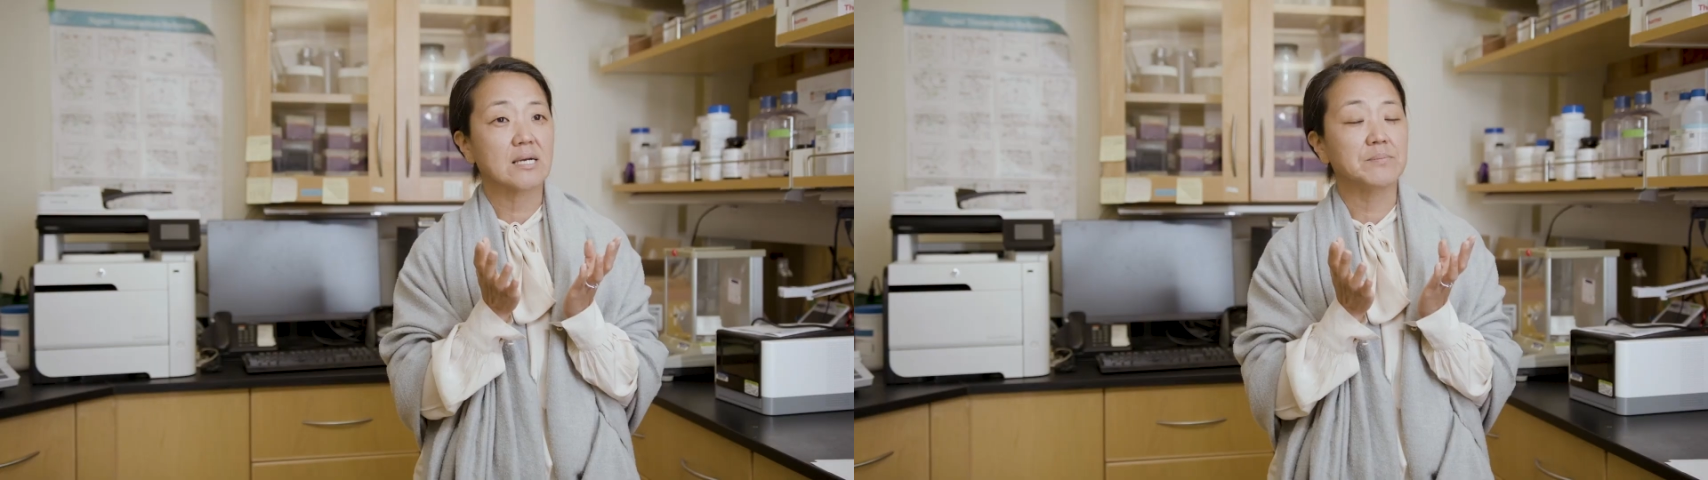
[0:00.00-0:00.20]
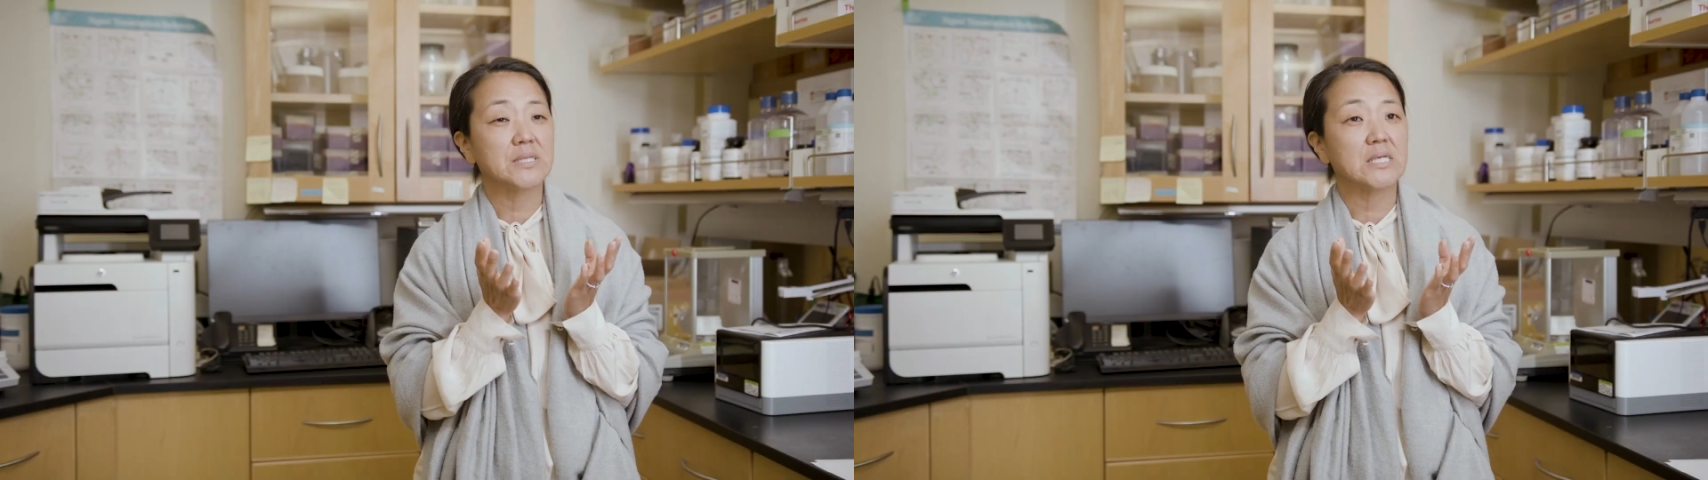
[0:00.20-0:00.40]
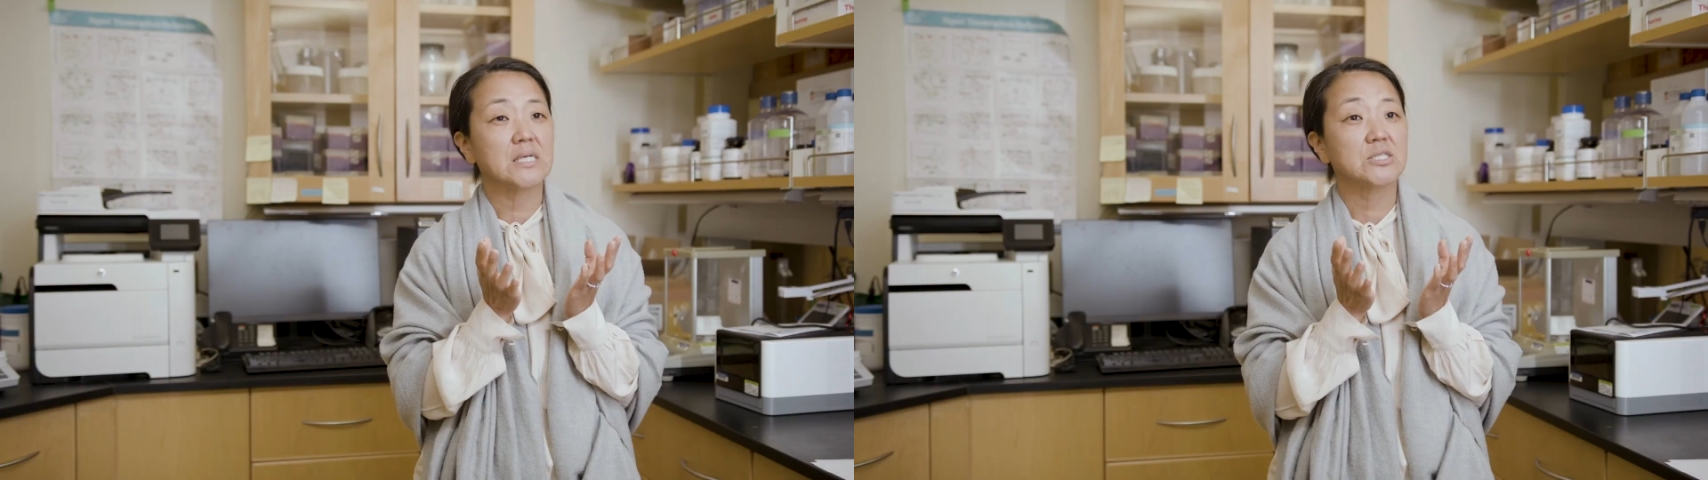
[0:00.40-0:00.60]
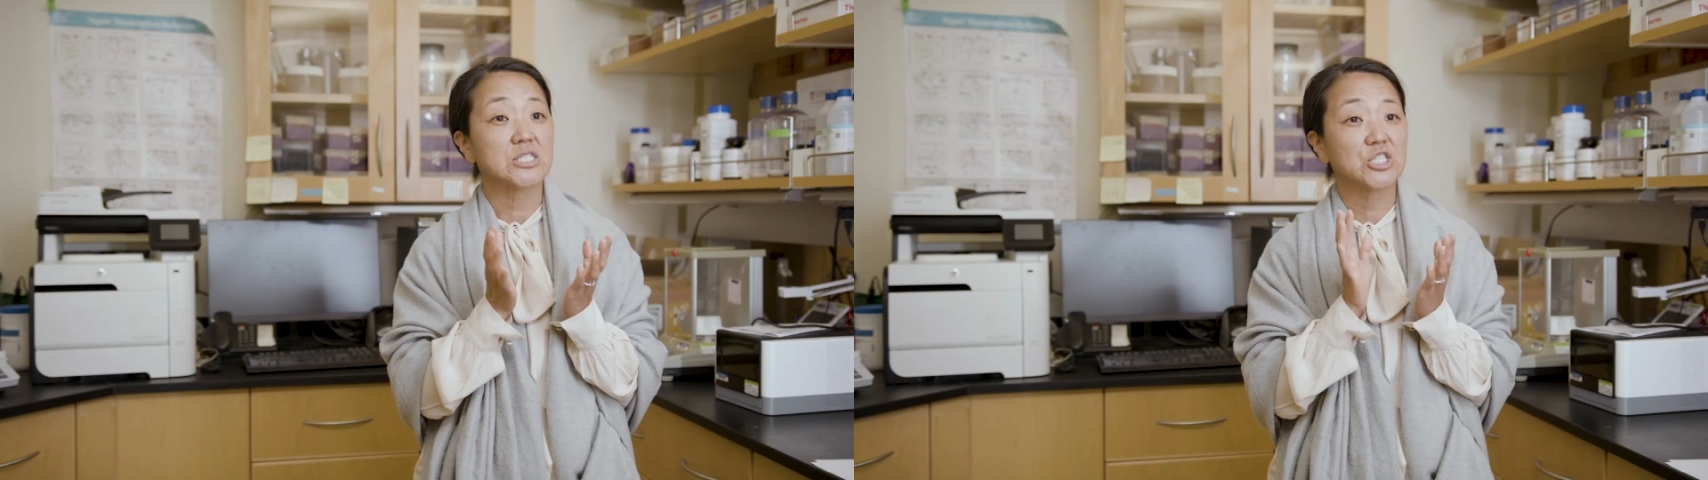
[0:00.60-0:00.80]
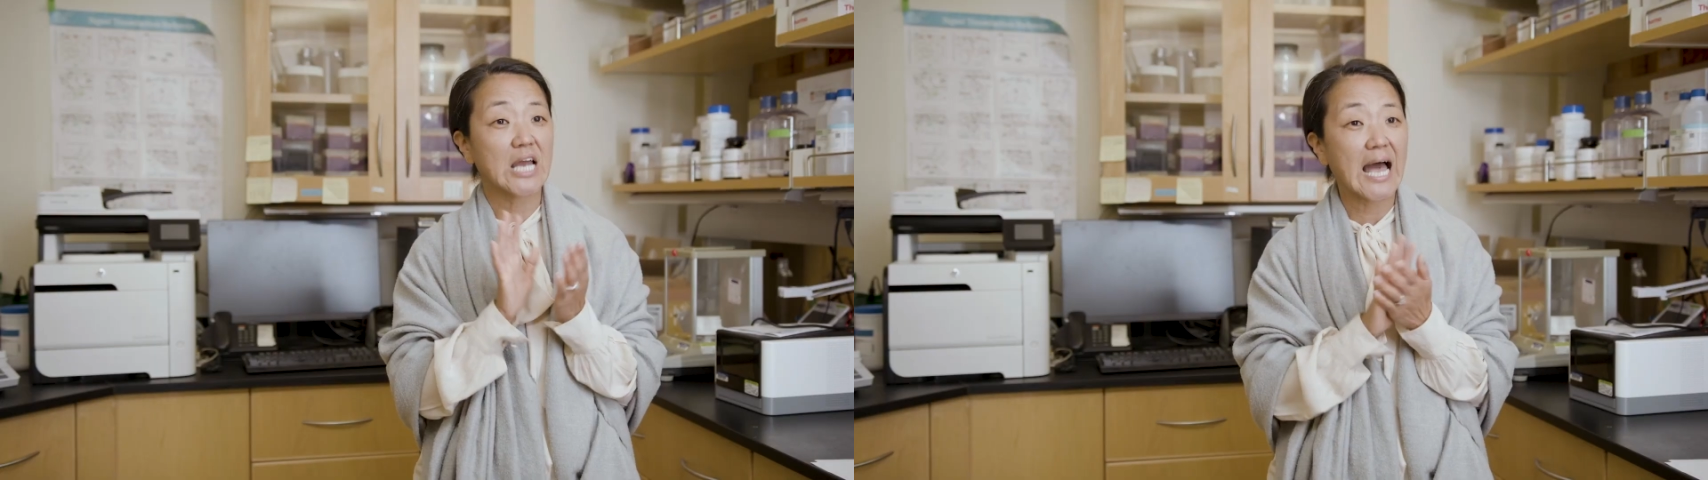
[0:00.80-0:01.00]
company to
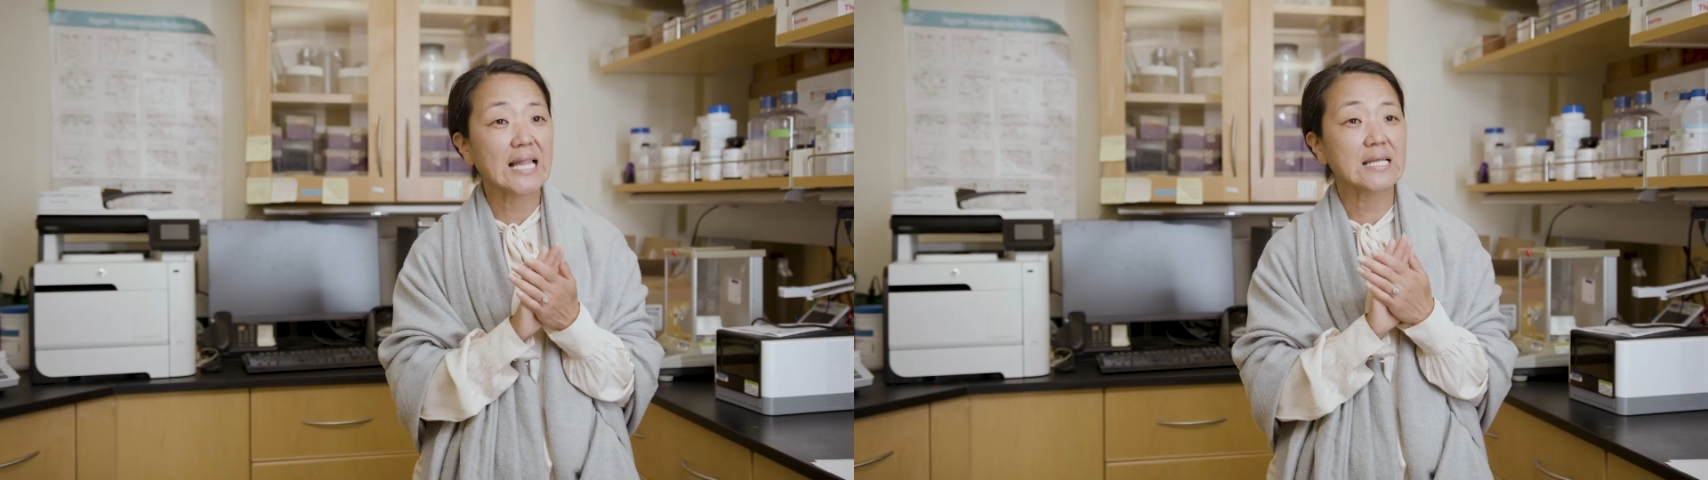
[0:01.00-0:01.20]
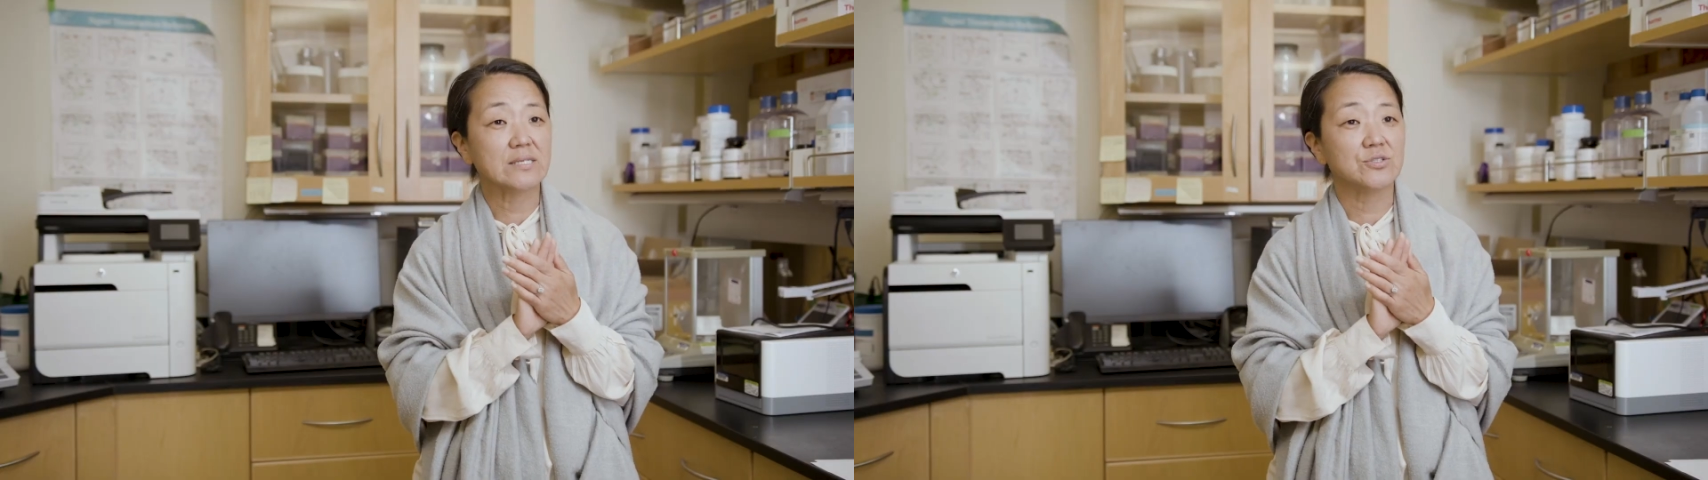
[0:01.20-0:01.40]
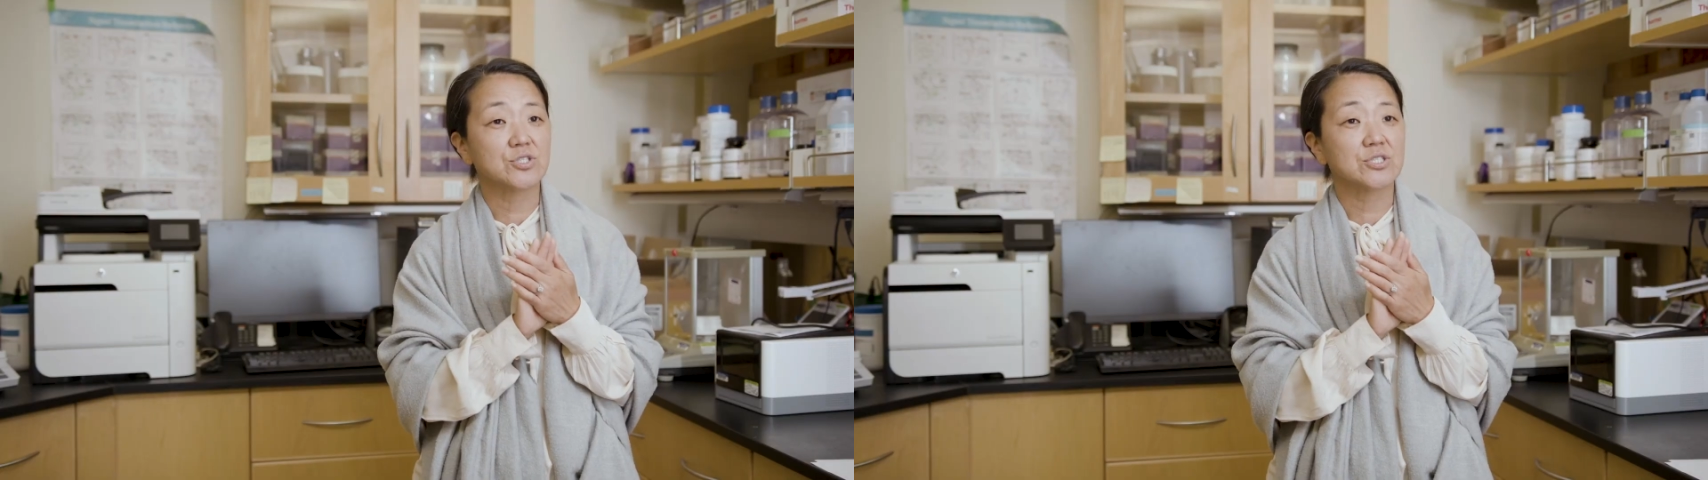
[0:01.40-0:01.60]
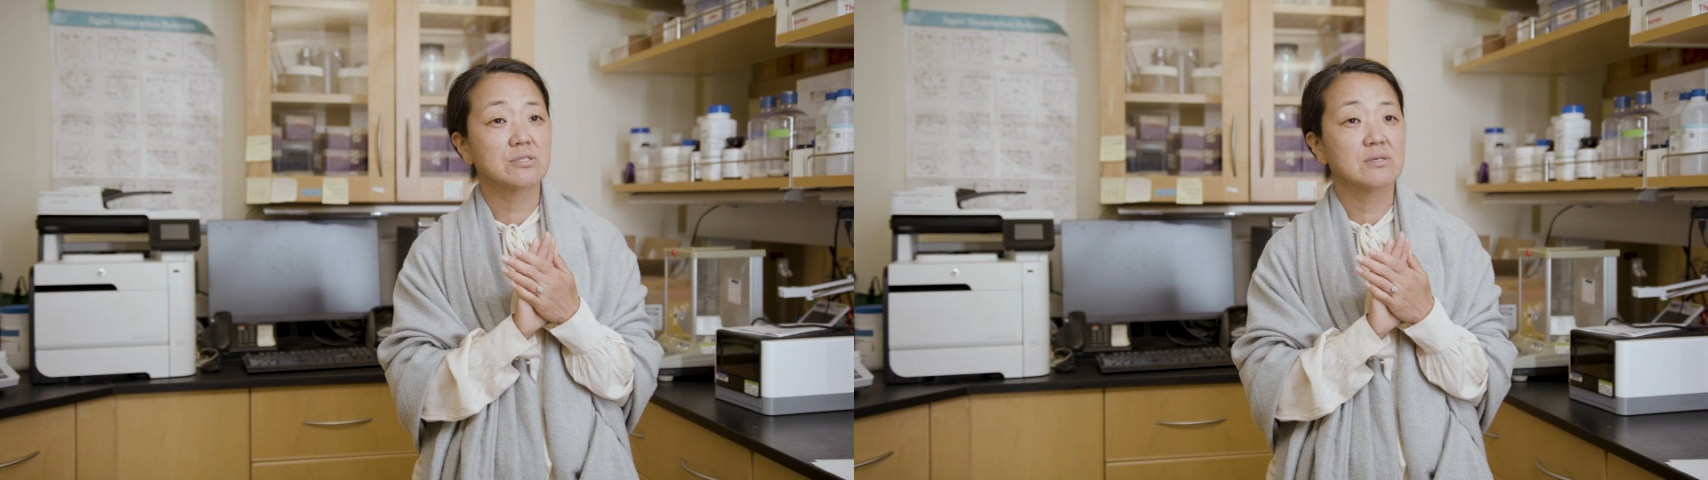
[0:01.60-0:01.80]
challenge